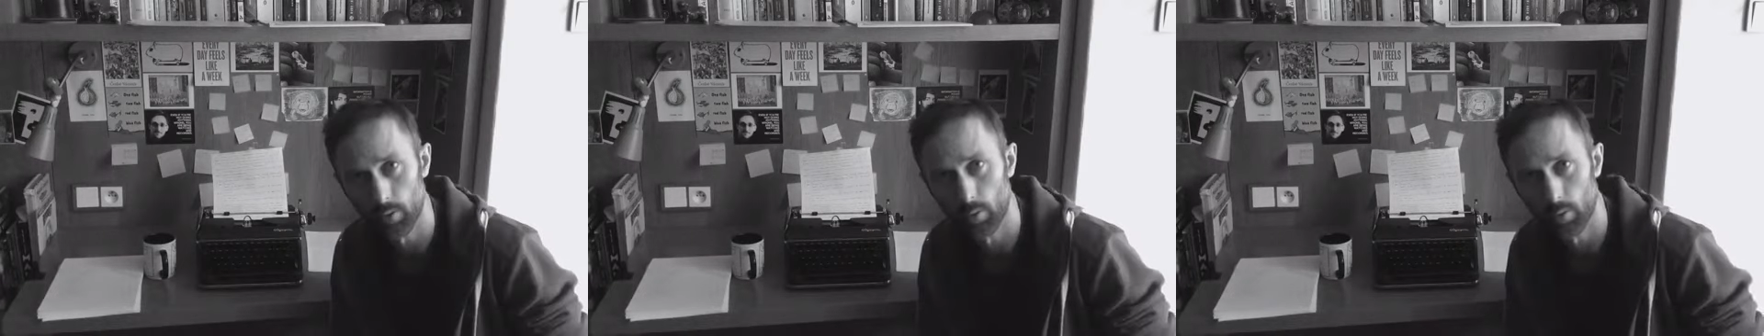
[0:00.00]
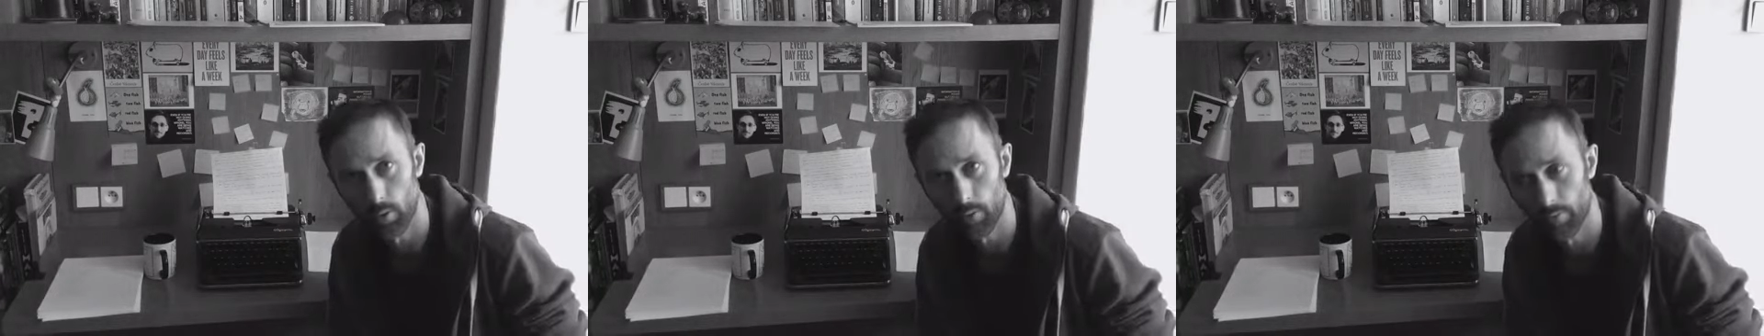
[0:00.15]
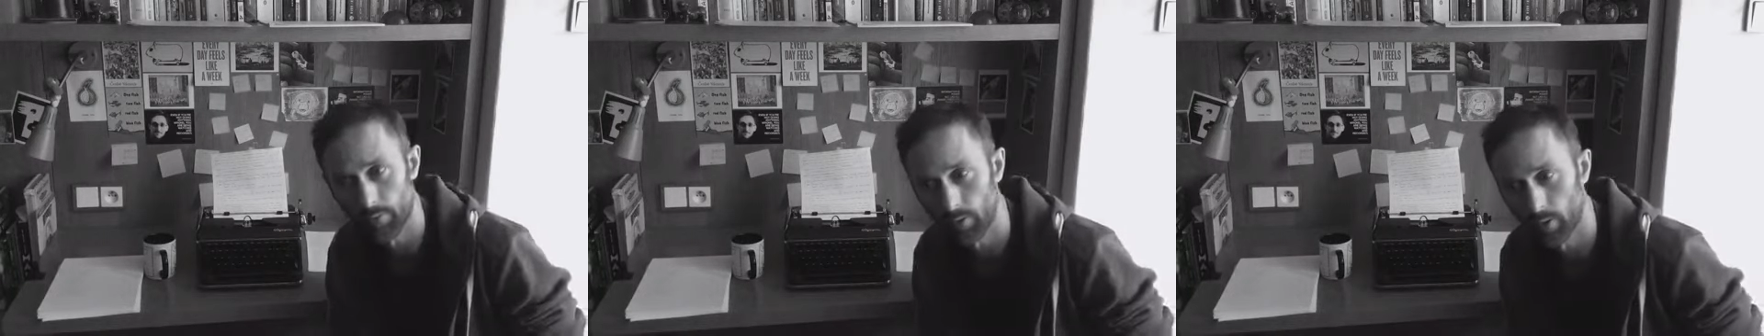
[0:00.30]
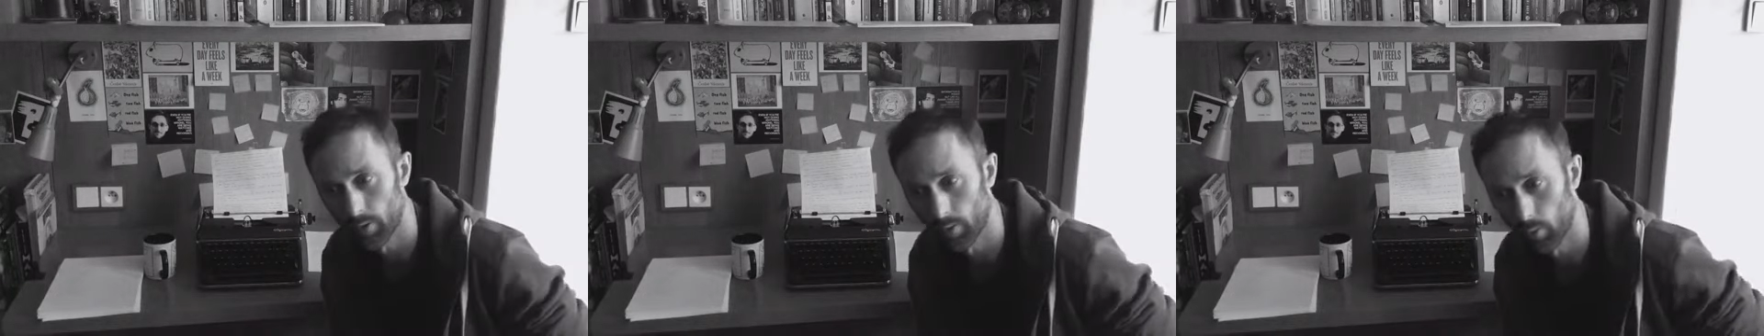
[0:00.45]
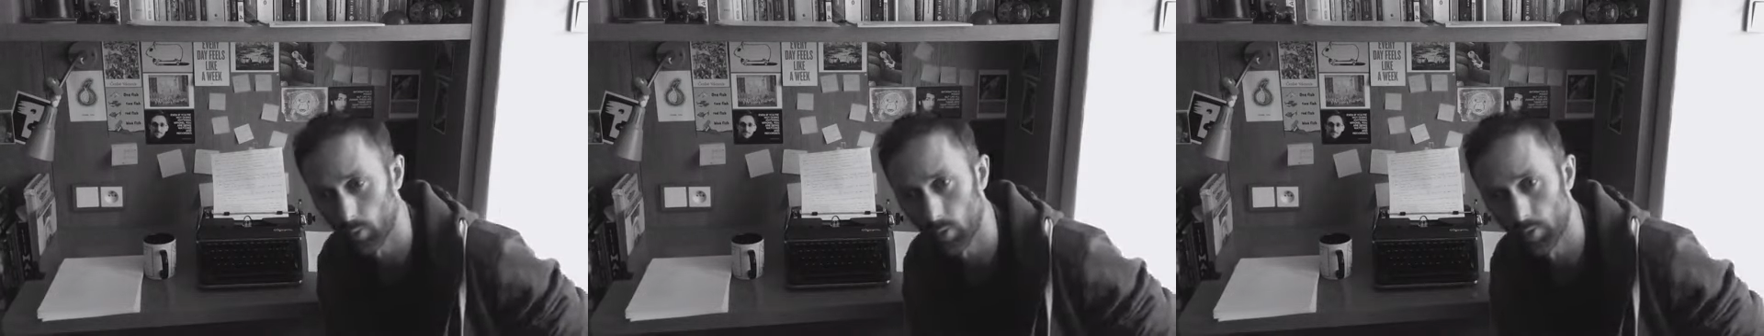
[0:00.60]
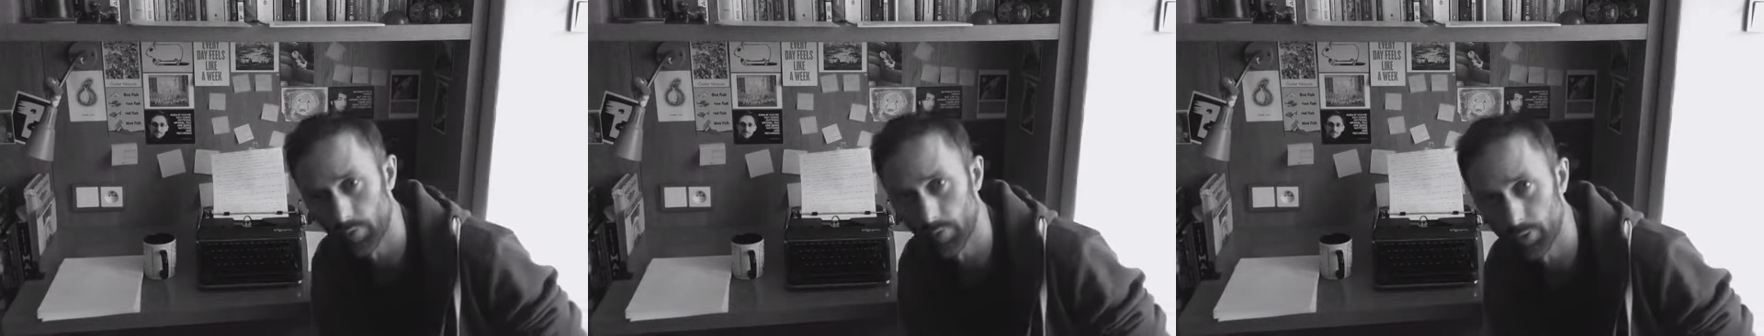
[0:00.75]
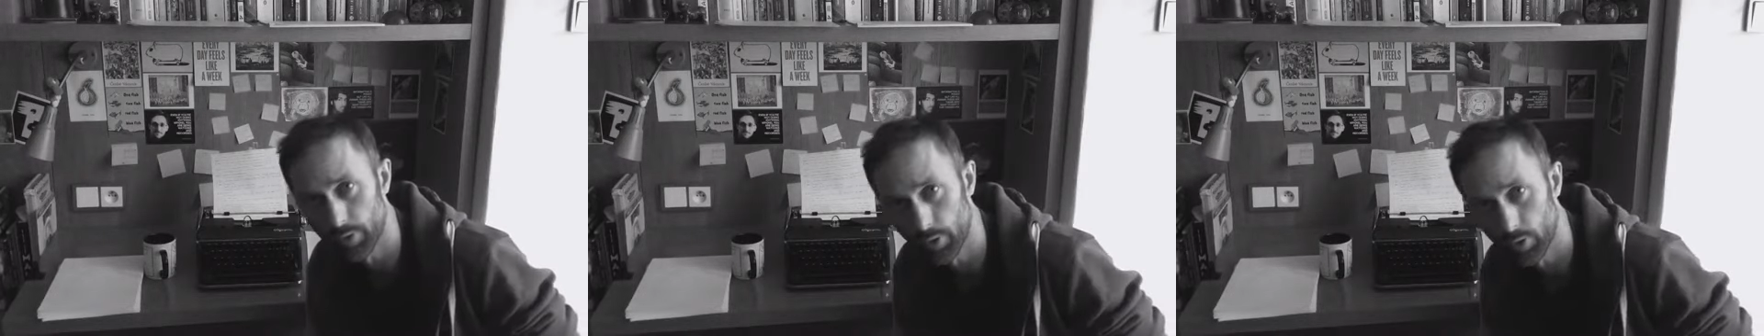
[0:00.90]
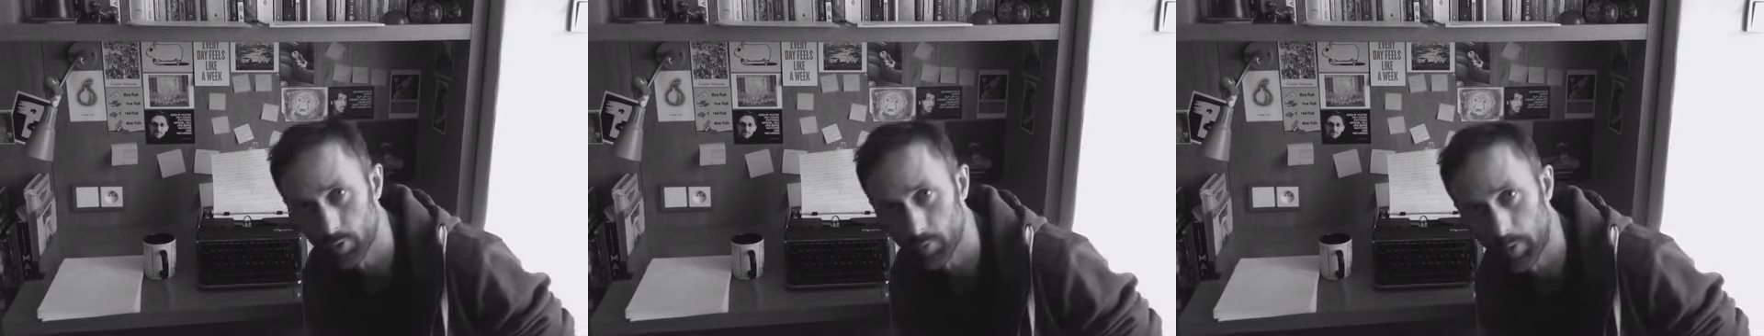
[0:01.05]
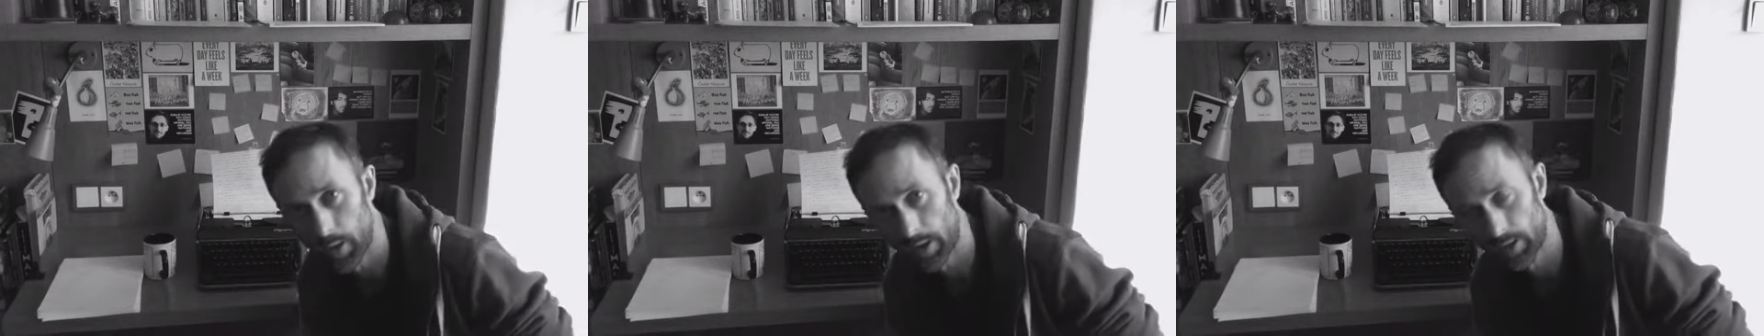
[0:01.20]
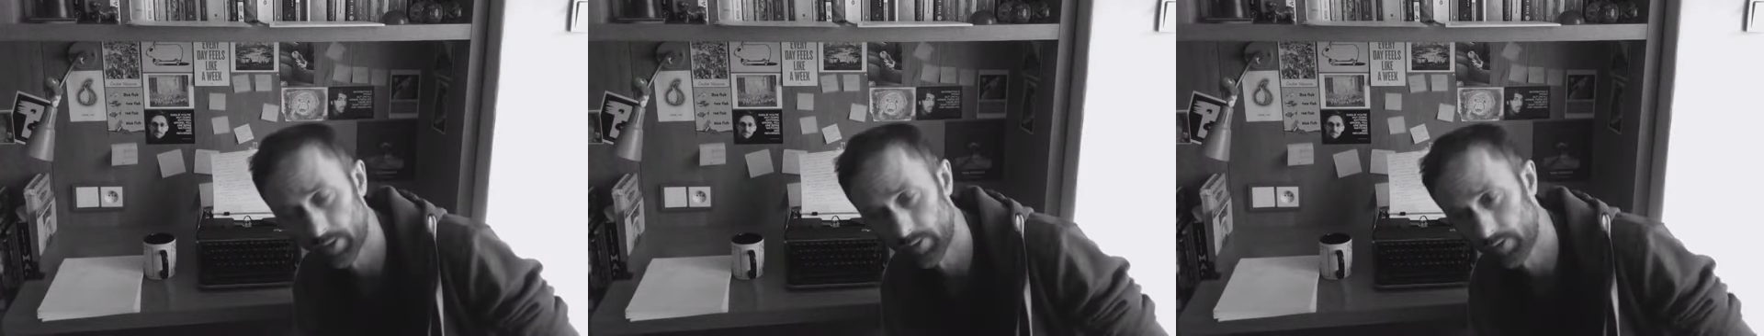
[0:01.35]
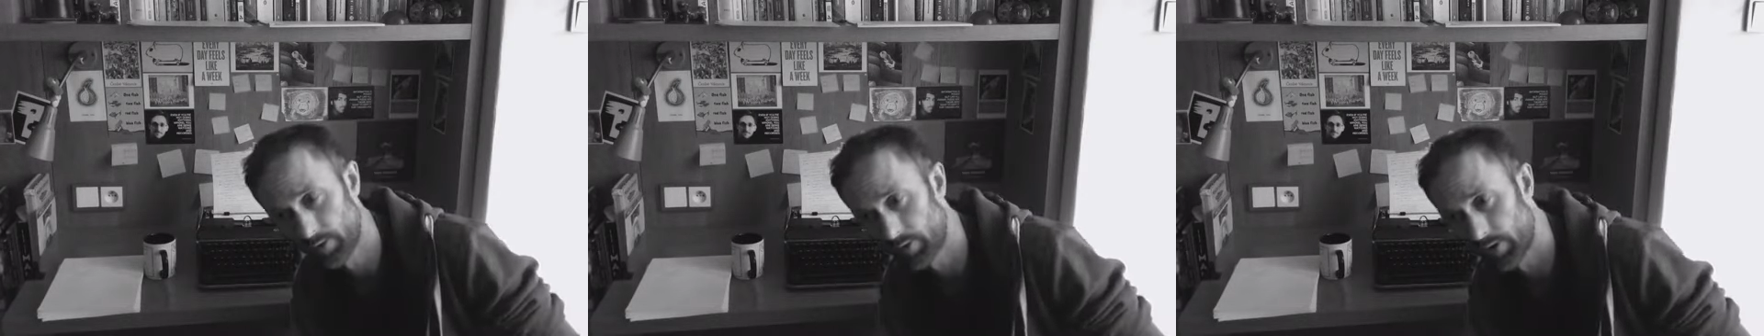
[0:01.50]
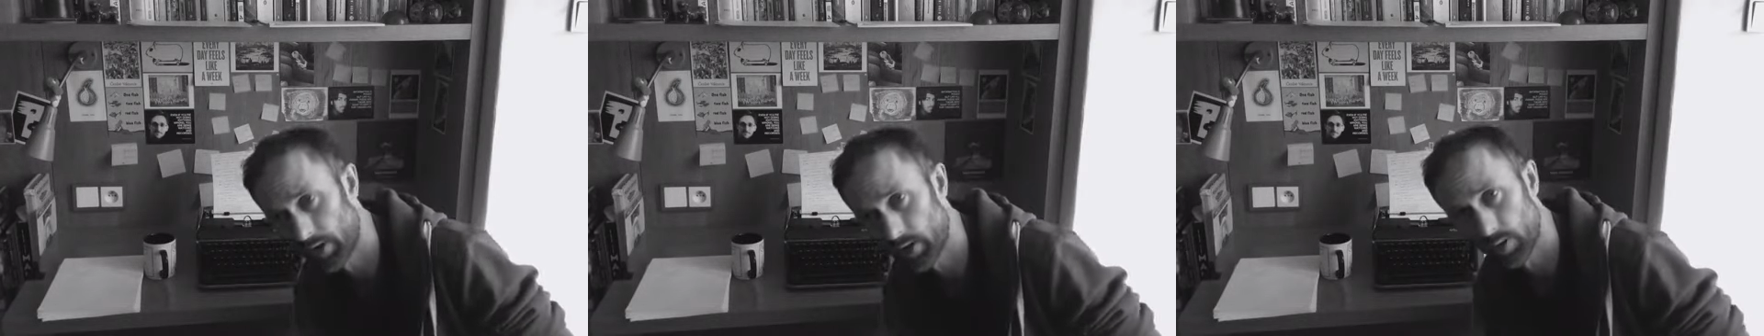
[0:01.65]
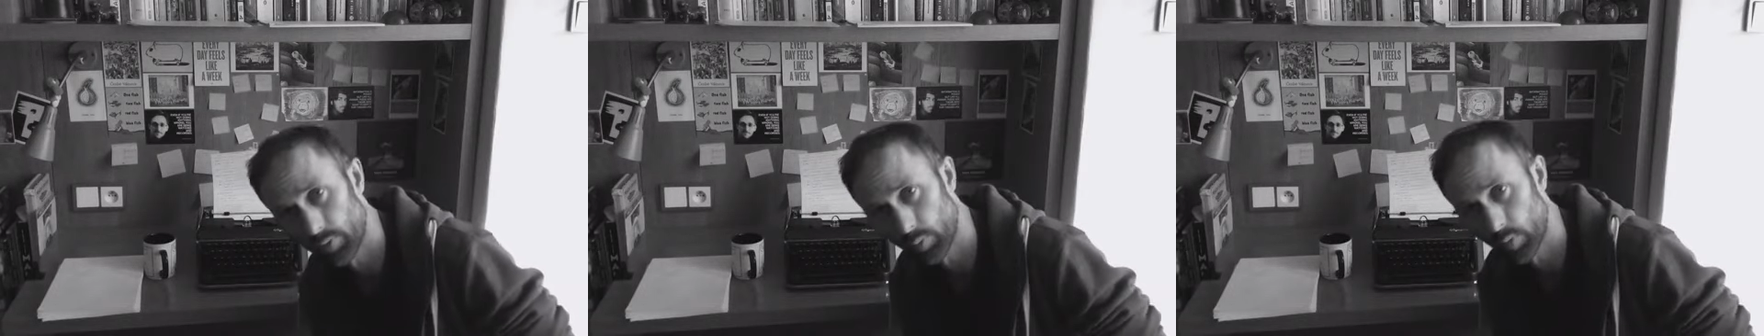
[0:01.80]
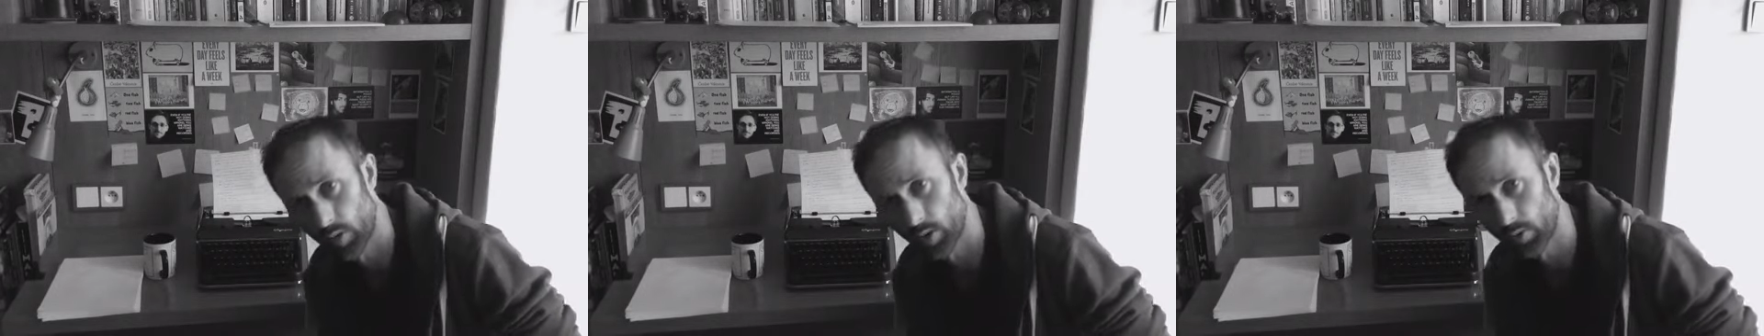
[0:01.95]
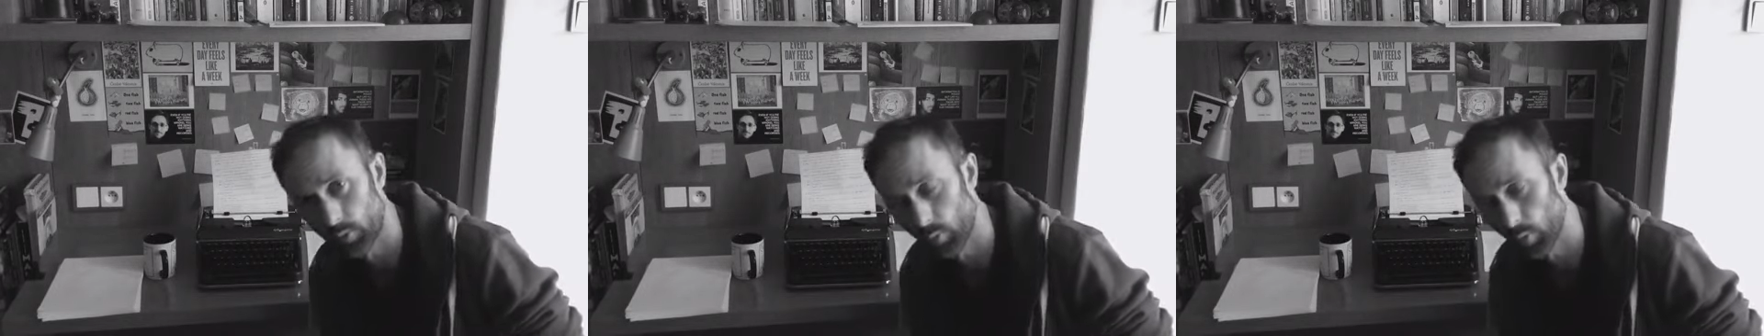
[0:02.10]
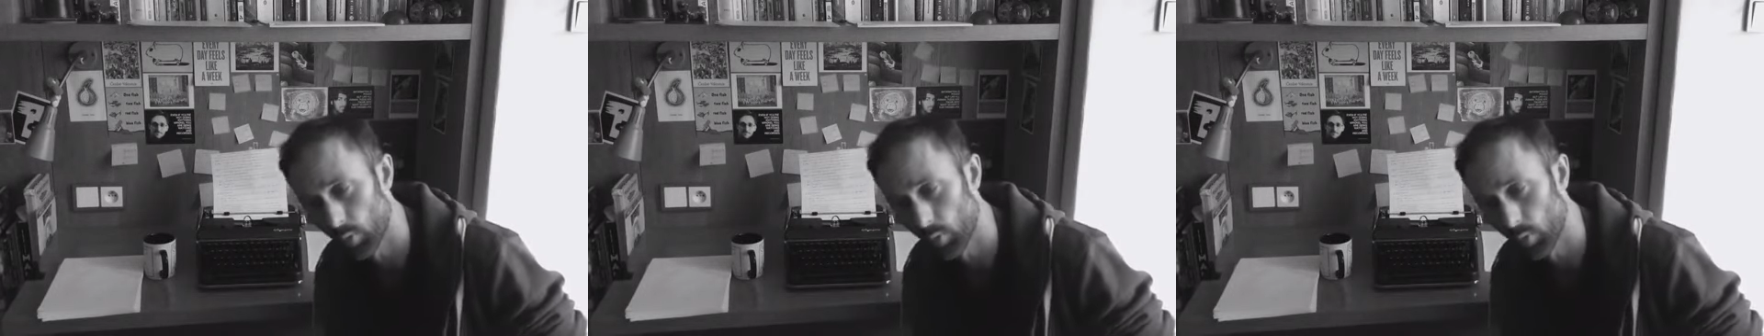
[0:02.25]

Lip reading: all of the Jews back in the Second World